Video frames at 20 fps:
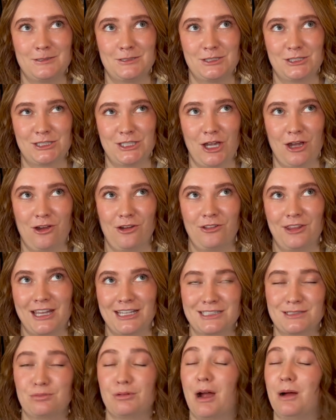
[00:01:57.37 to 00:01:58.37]
So
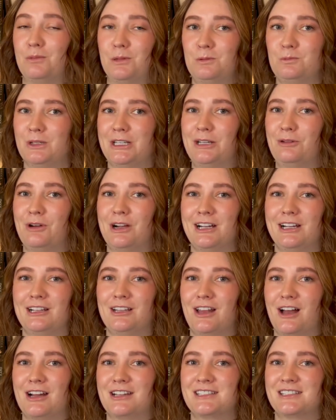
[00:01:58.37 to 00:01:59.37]
that's probably where it
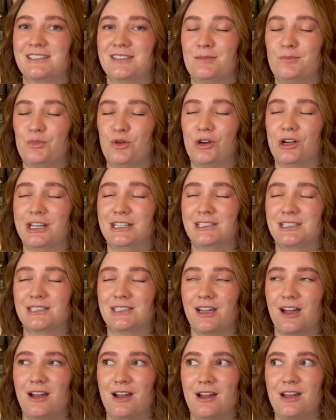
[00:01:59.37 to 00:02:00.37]
lost some points
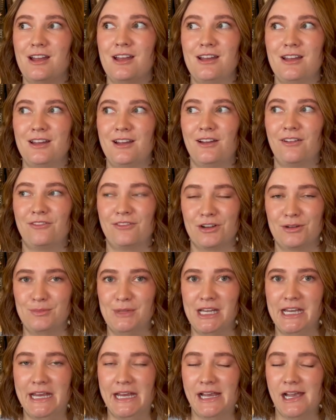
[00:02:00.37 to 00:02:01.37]
for
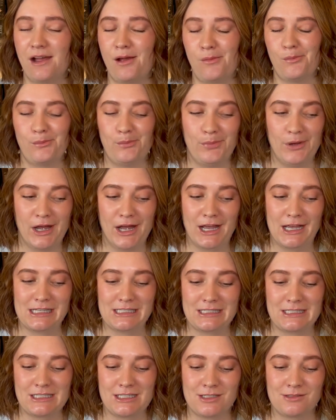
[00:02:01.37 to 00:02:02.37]
me,
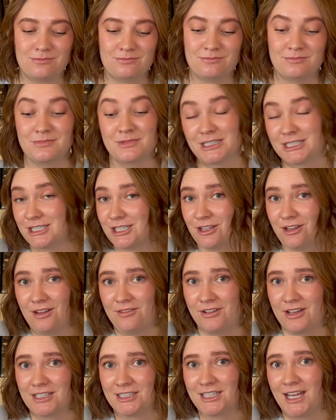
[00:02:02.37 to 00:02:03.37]
but still a
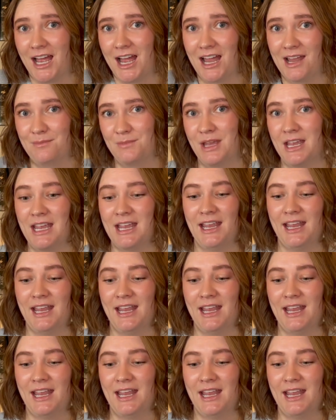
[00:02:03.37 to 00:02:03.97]
fun time.